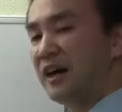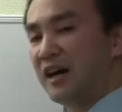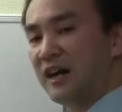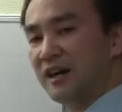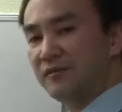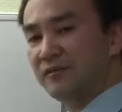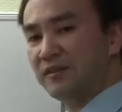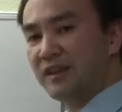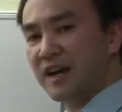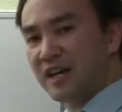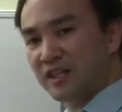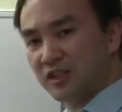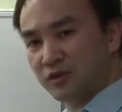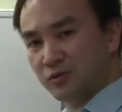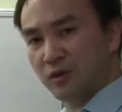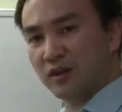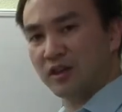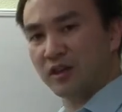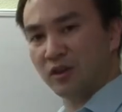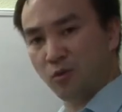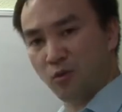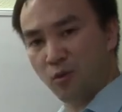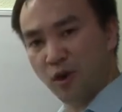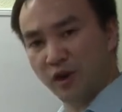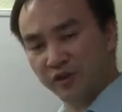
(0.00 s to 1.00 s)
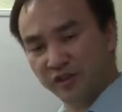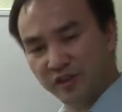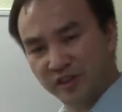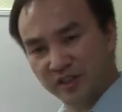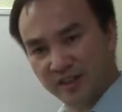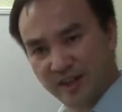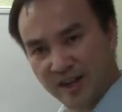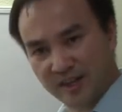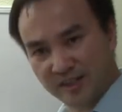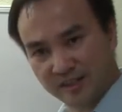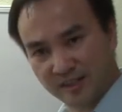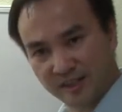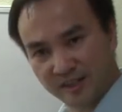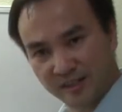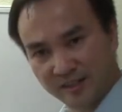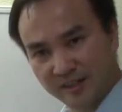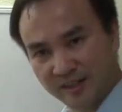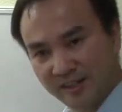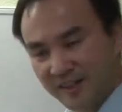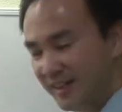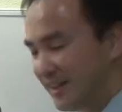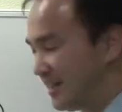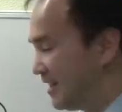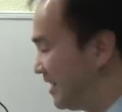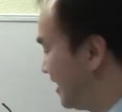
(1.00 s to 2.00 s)
That's what the question is asking.
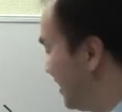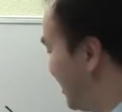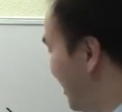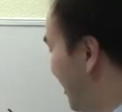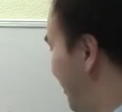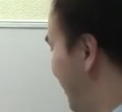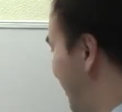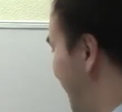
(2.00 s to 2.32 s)
Okay,